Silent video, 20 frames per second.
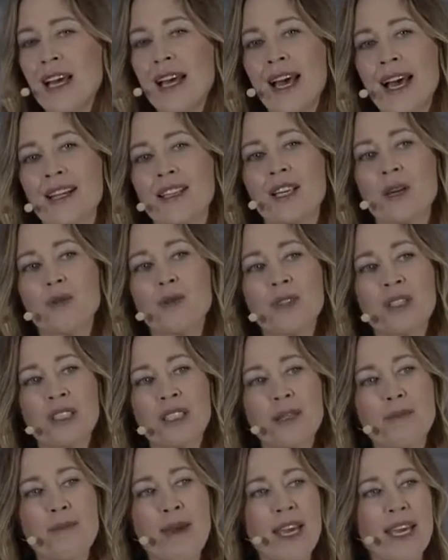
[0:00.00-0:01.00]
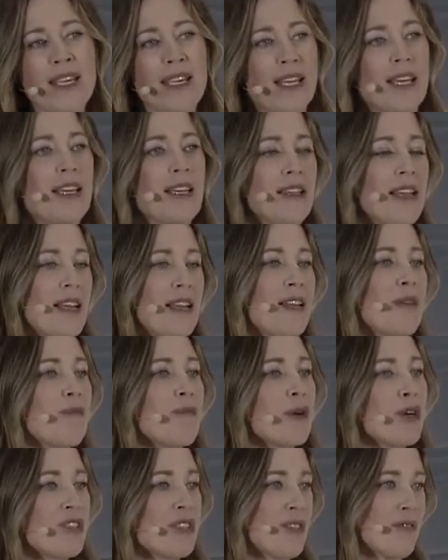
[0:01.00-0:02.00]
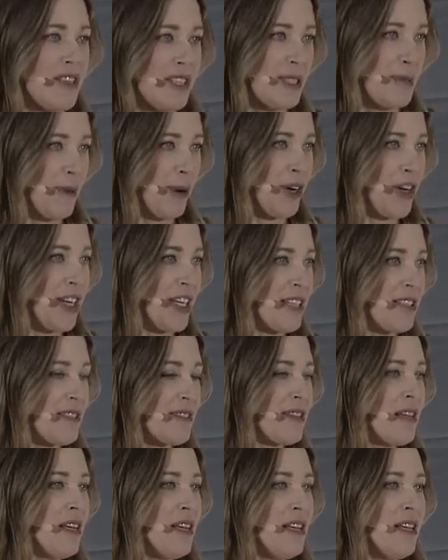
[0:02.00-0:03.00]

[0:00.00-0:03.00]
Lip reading: and to really make it an immersive experience.